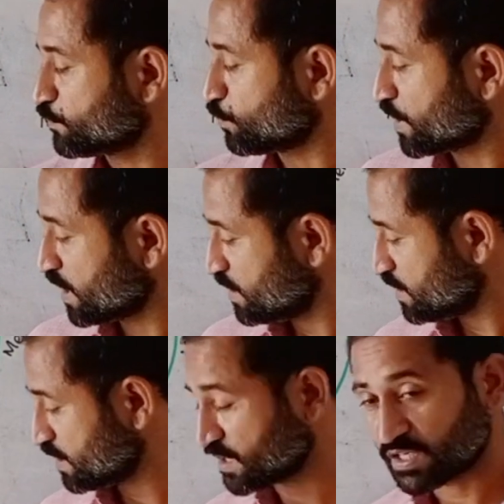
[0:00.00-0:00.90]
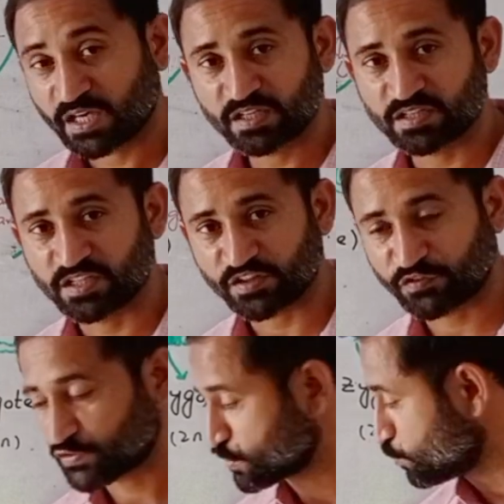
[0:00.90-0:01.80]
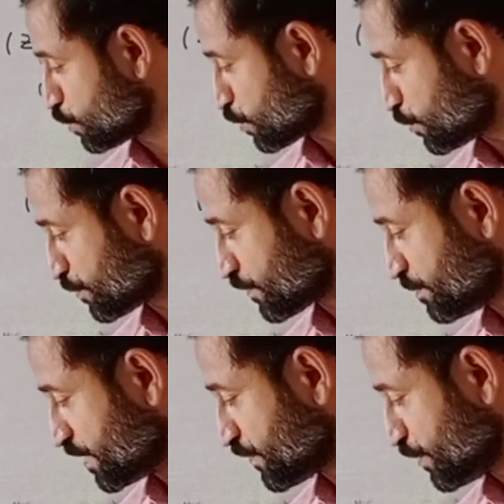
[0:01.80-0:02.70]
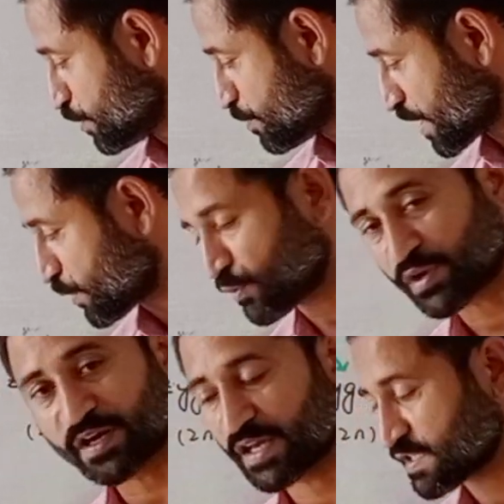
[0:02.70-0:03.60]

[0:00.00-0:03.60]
So in these two groups, basidiomycota and